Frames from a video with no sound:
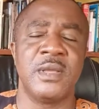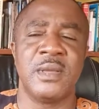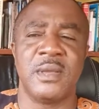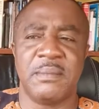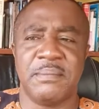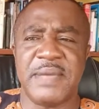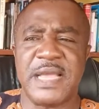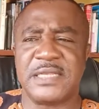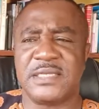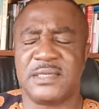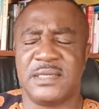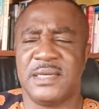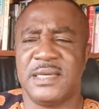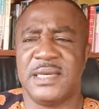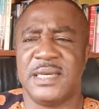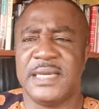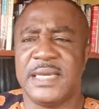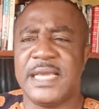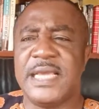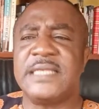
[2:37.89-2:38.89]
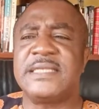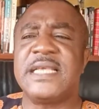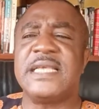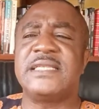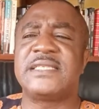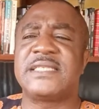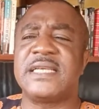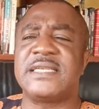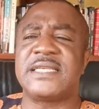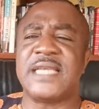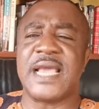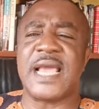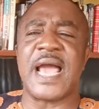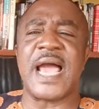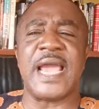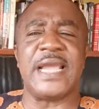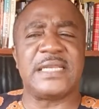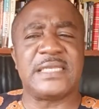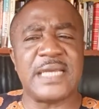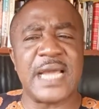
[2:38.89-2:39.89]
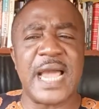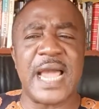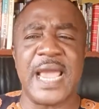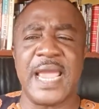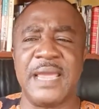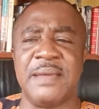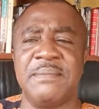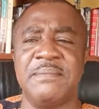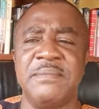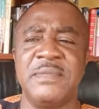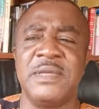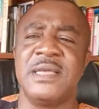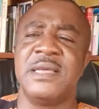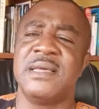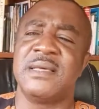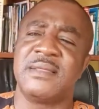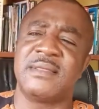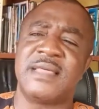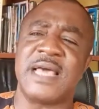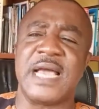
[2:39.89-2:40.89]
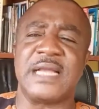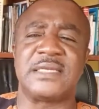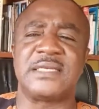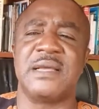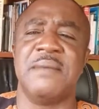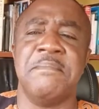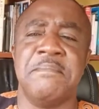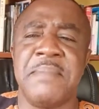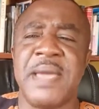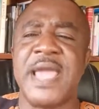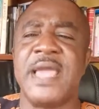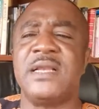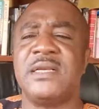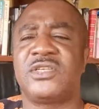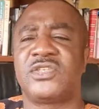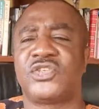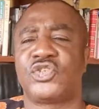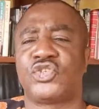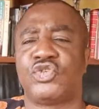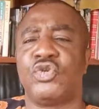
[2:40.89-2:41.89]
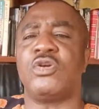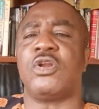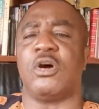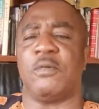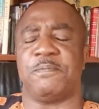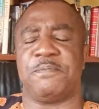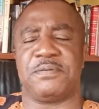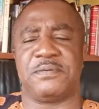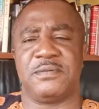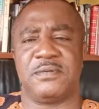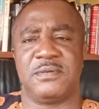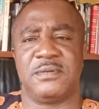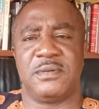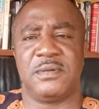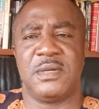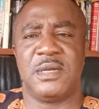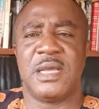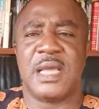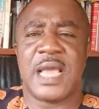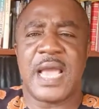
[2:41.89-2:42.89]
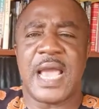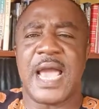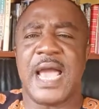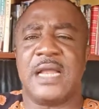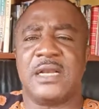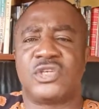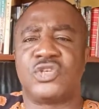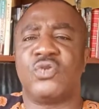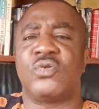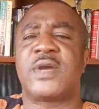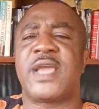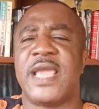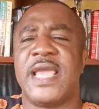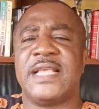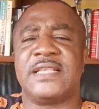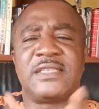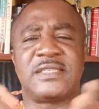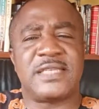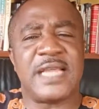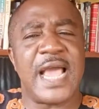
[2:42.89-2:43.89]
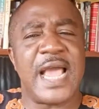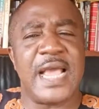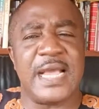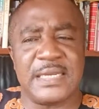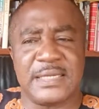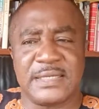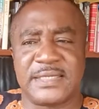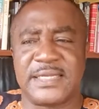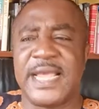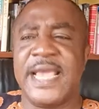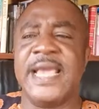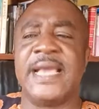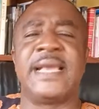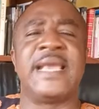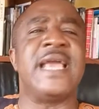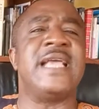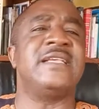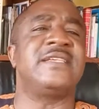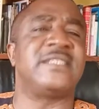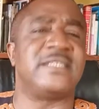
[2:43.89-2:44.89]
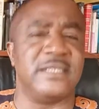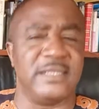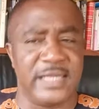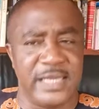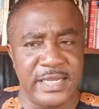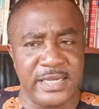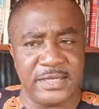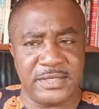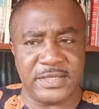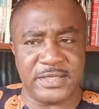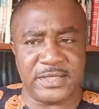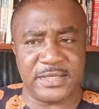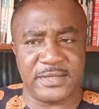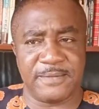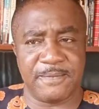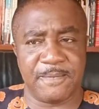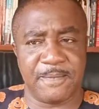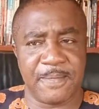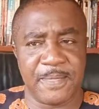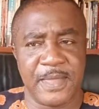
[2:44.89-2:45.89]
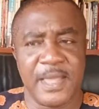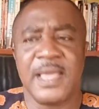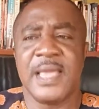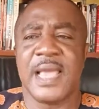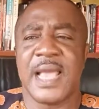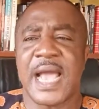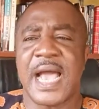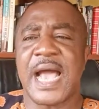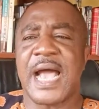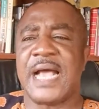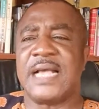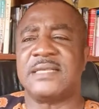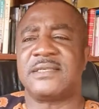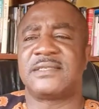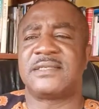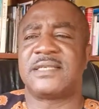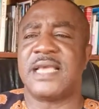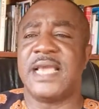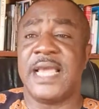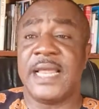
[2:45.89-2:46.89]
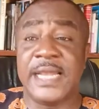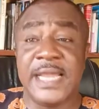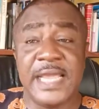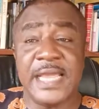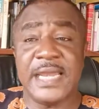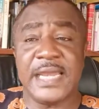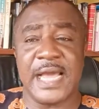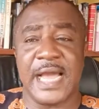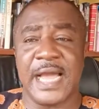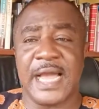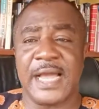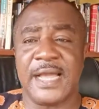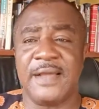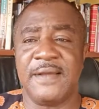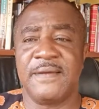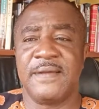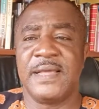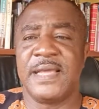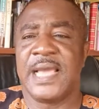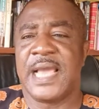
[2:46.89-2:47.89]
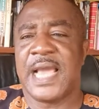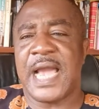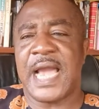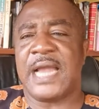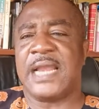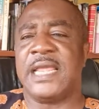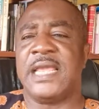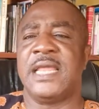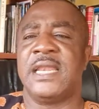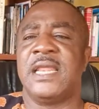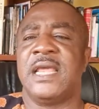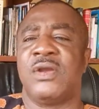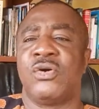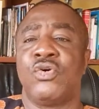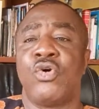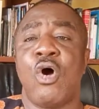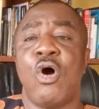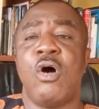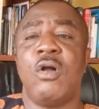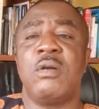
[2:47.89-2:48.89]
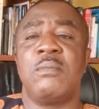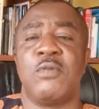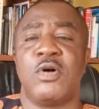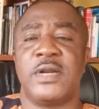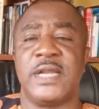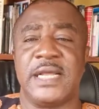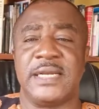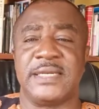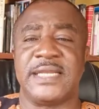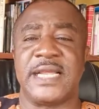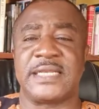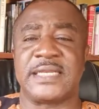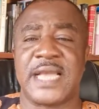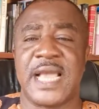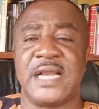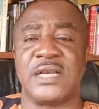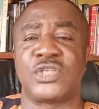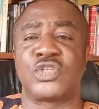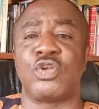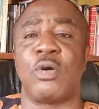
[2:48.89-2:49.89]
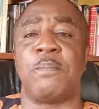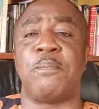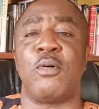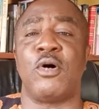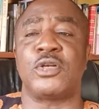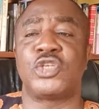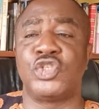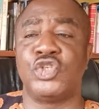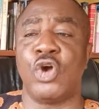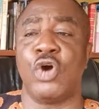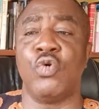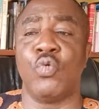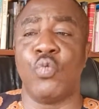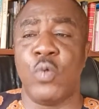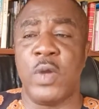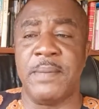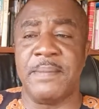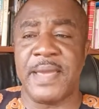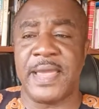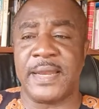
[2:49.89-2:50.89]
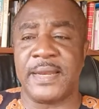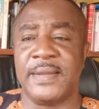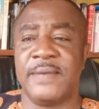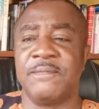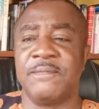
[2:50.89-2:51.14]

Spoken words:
But isn't it a high time that men stood up and took a stance against this as a leader and in a role model that can support young women